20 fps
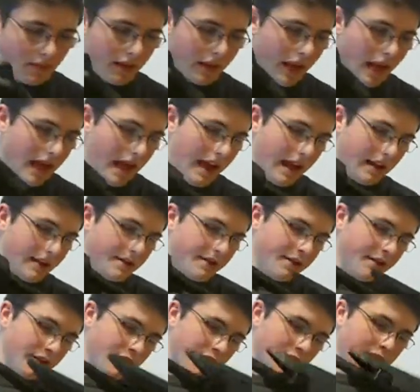and
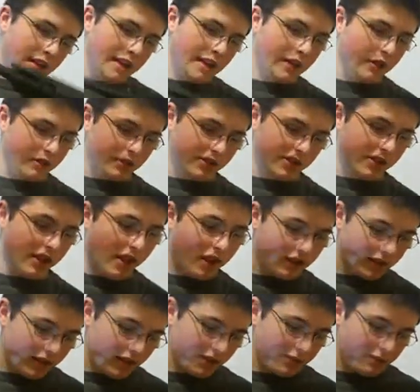here on the stock. Now
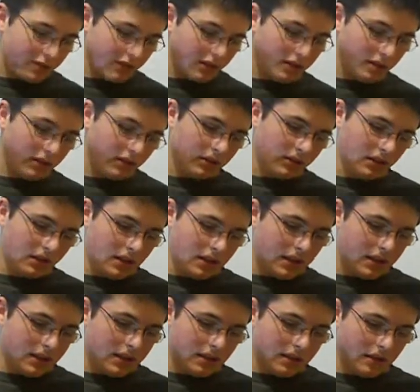this one's a little
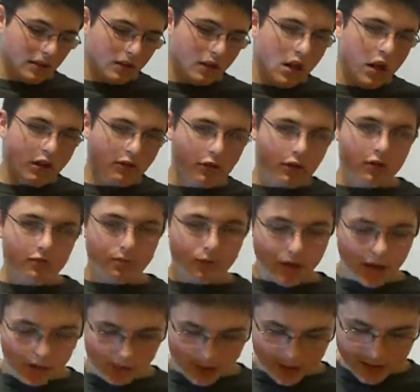awkward, but
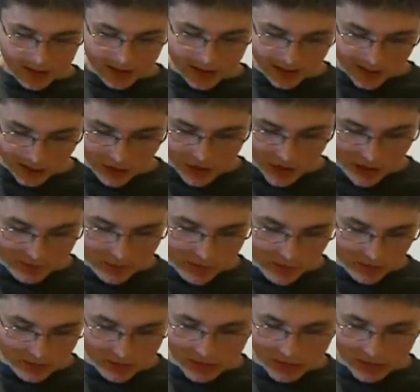it gets the job done.